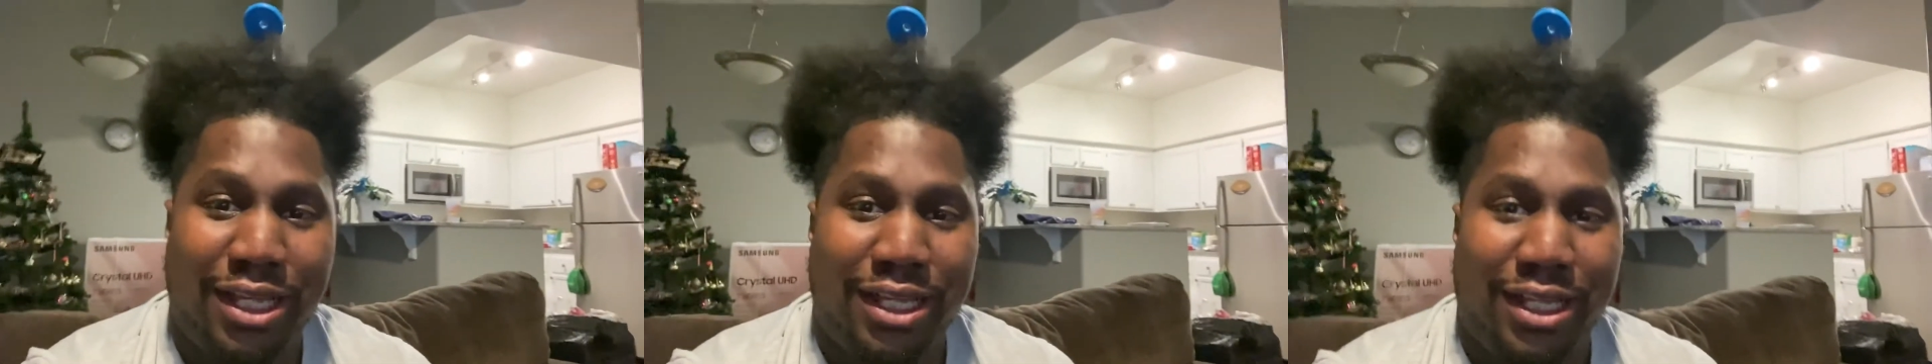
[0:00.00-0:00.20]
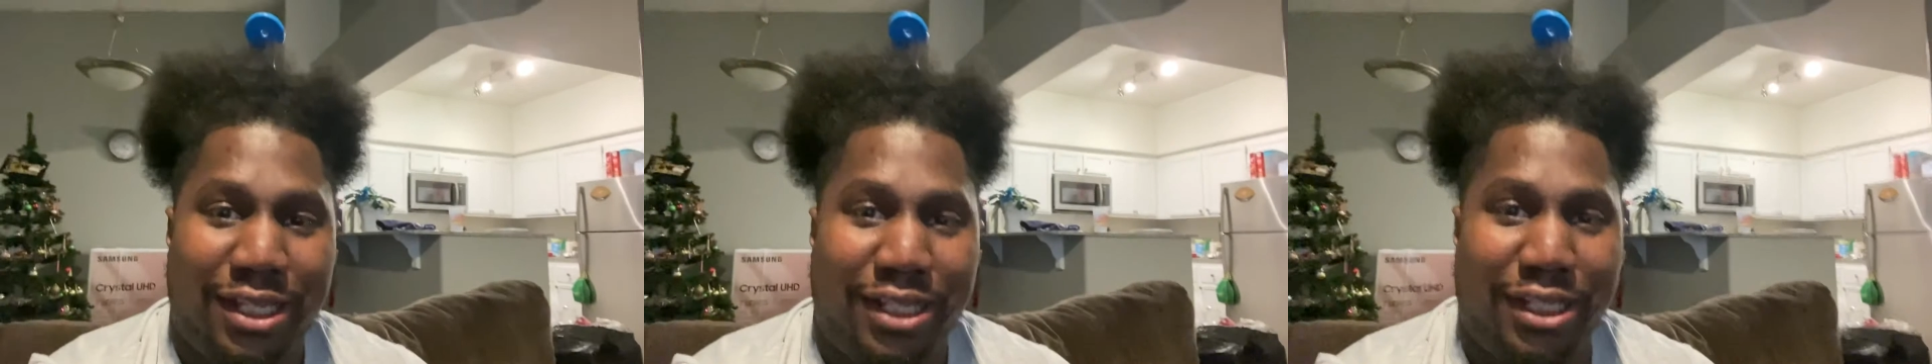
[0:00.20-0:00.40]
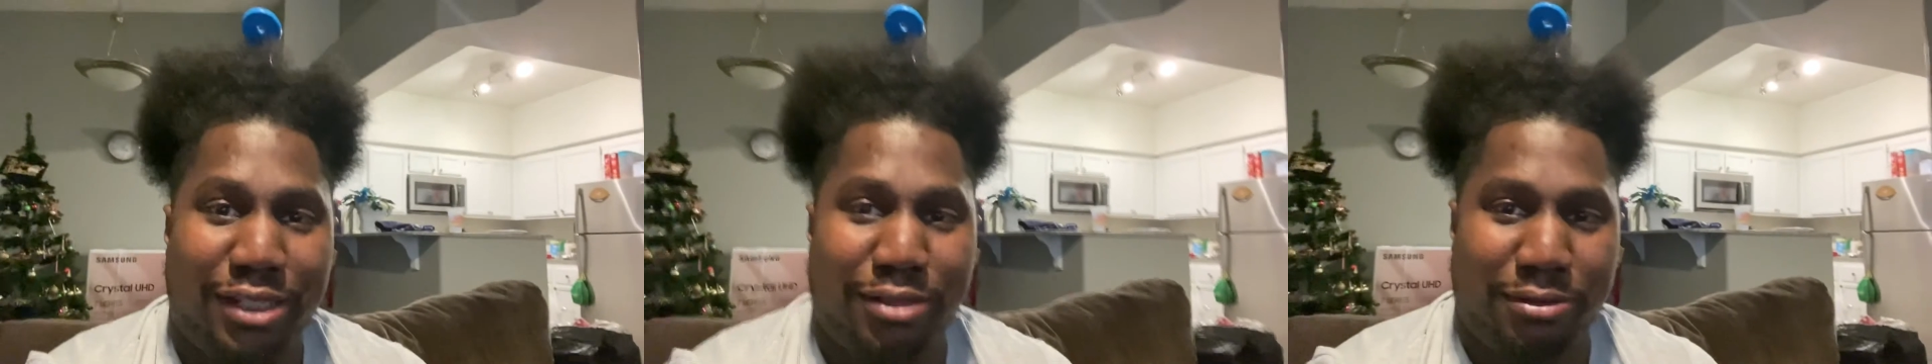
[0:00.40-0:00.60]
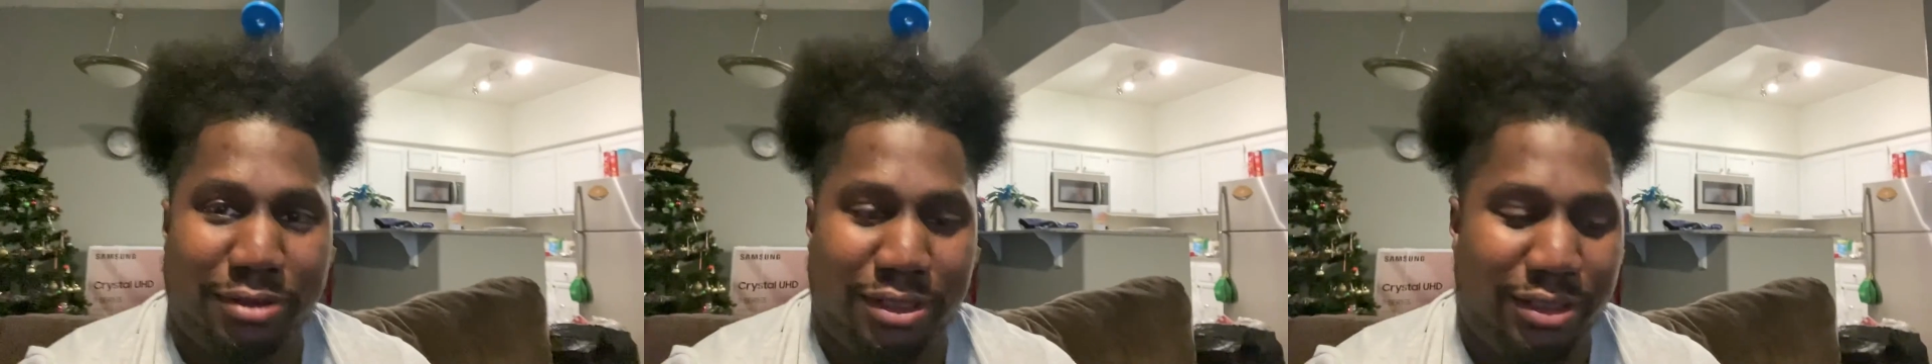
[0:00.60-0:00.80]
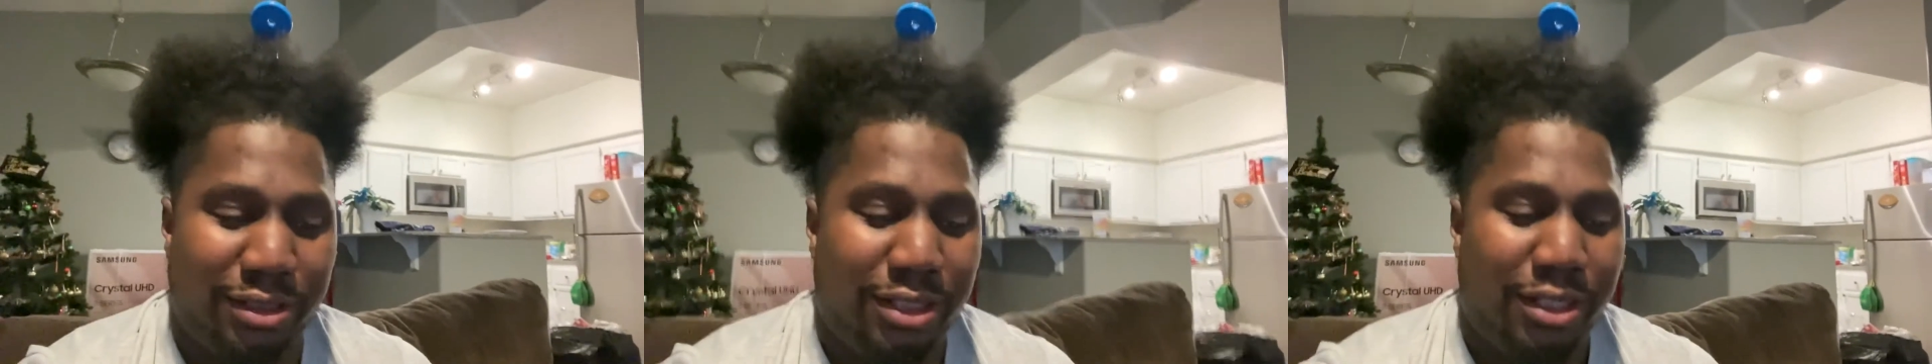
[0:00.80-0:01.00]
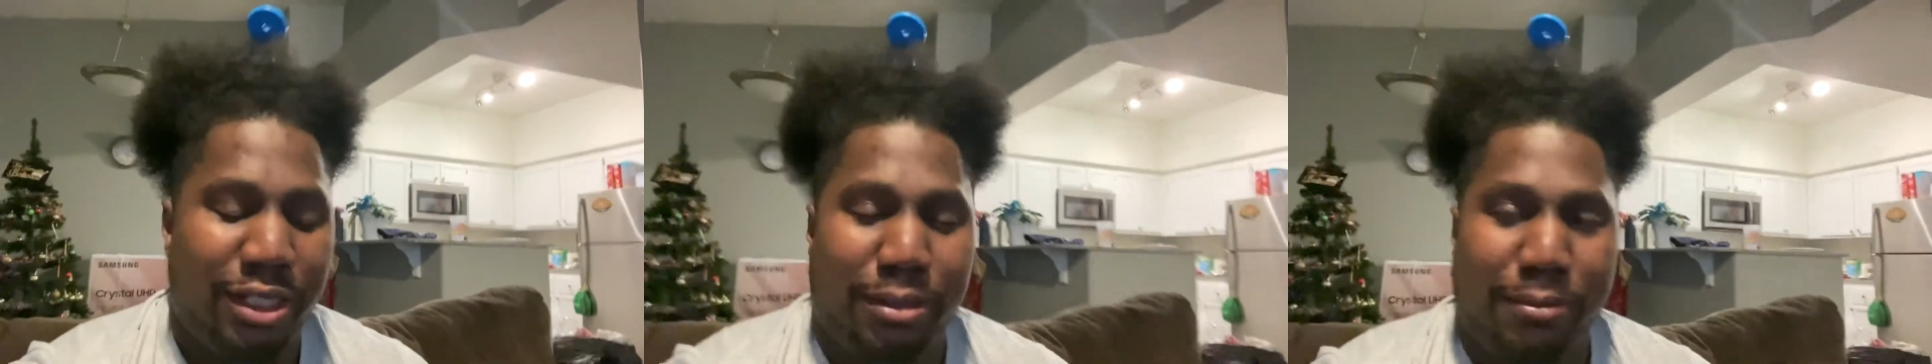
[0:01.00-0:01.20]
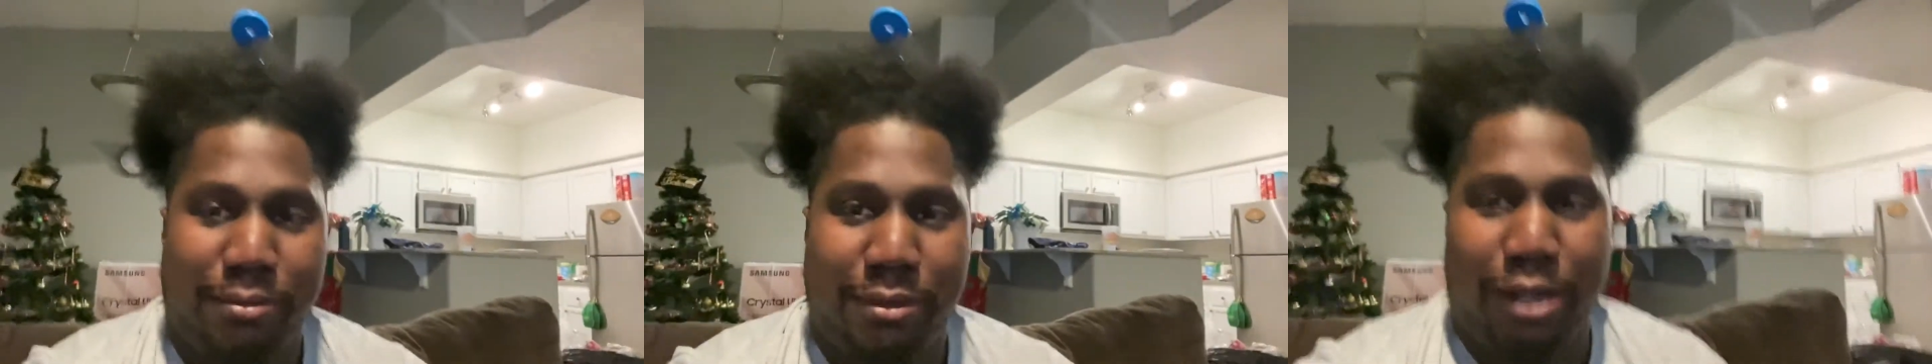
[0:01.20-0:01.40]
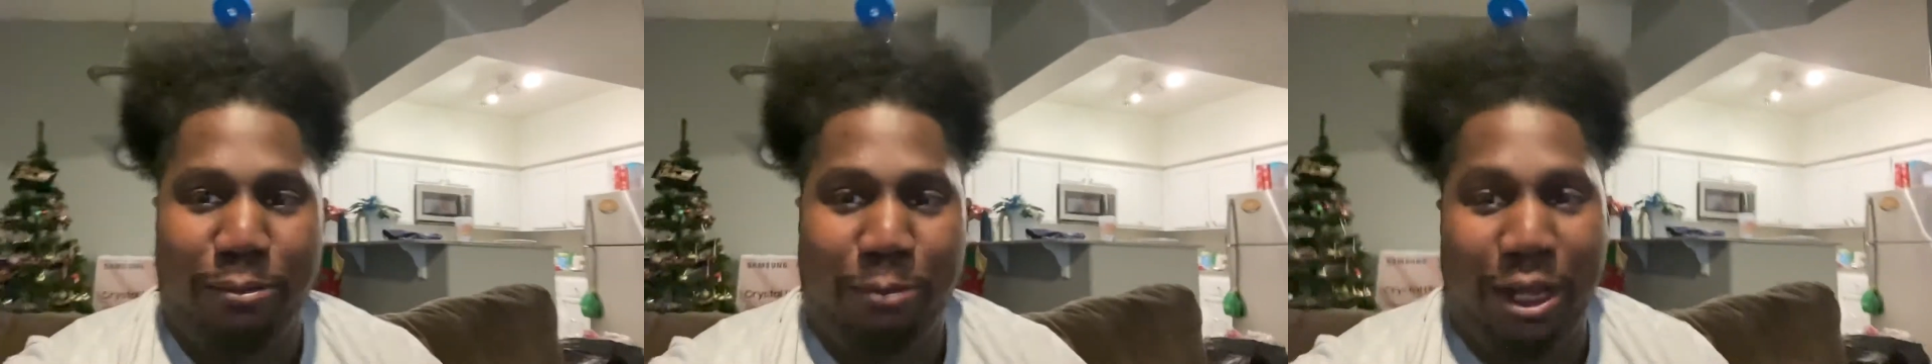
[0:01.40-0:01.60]
Anyway,
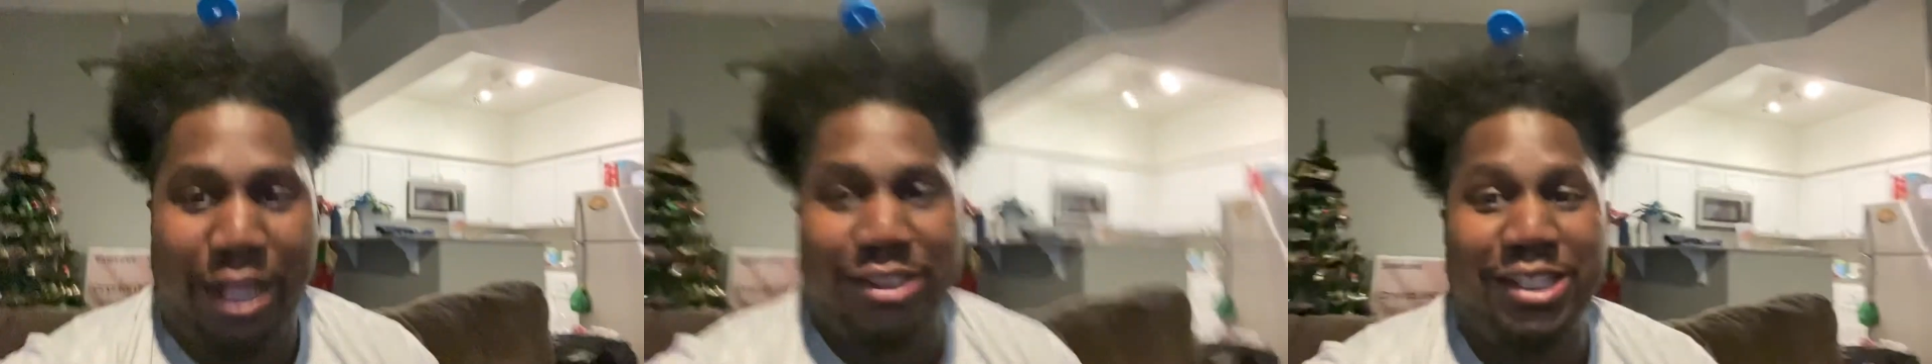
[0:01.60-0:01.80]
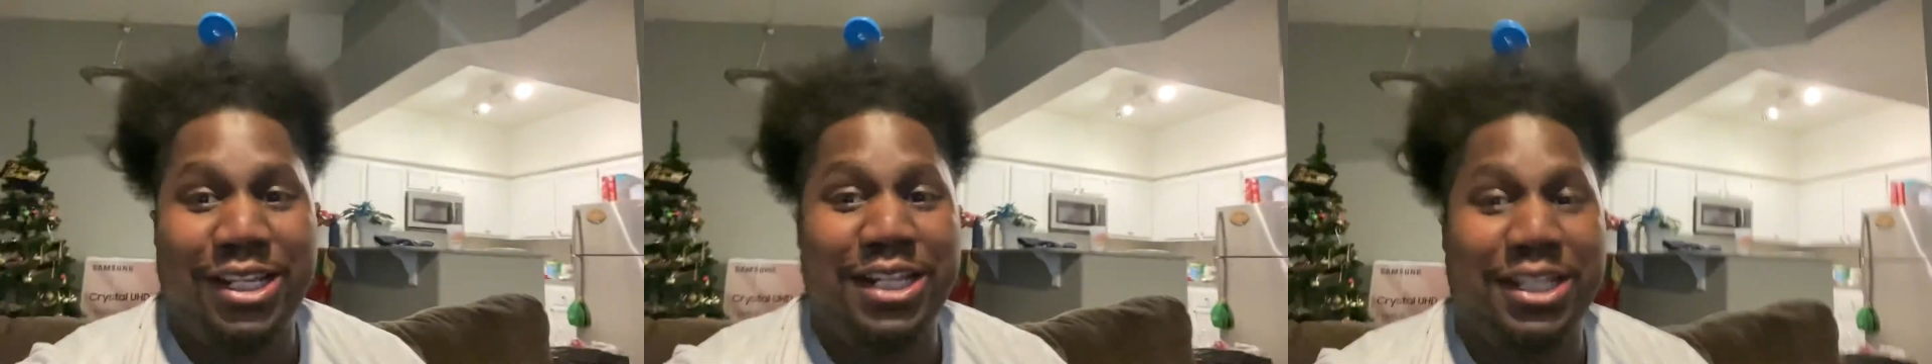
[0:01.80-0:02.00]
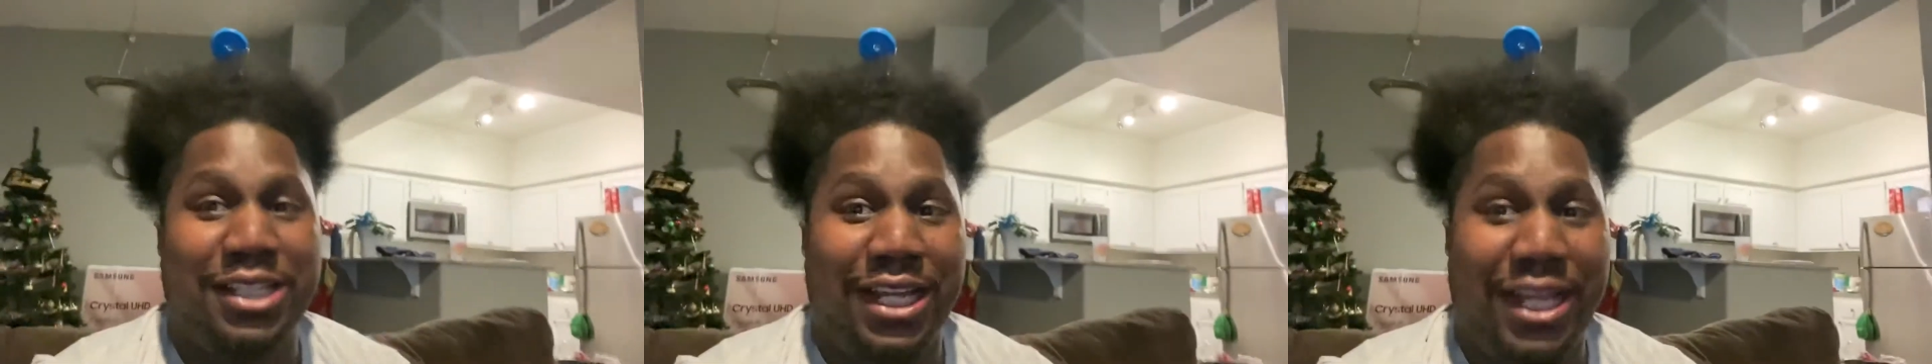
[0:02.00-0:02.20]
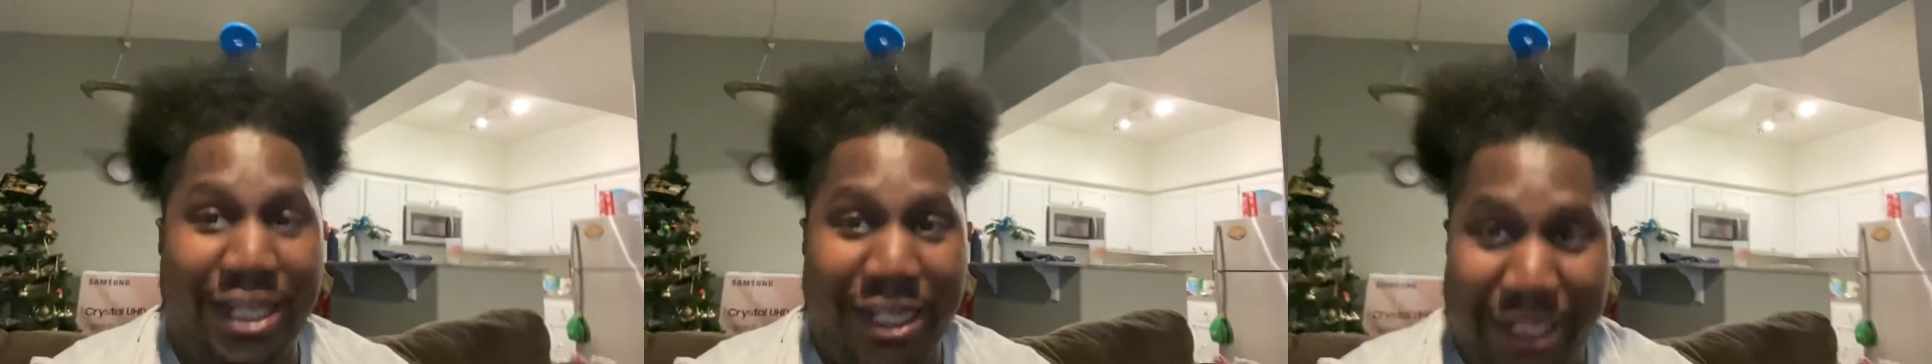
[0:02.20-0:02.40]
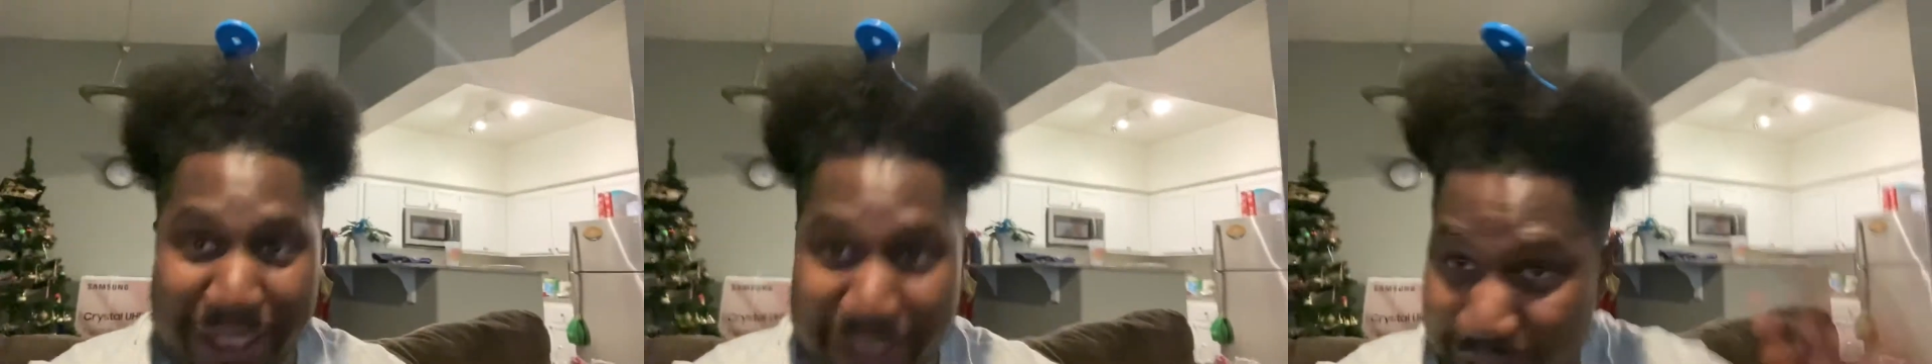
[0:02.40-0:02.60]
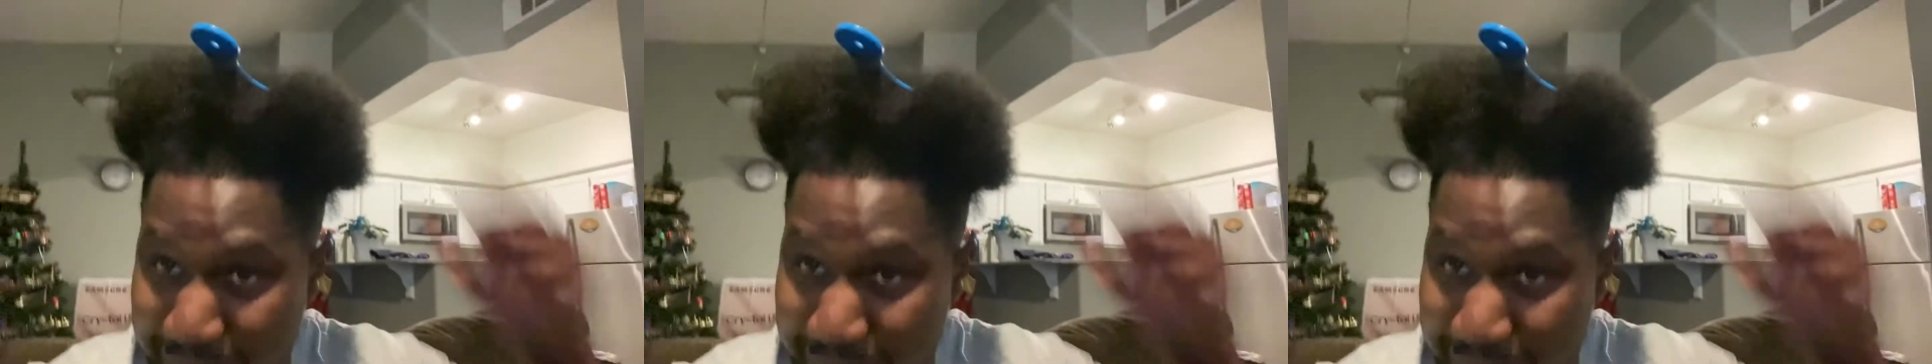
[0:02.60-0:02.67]
I'm watching the game,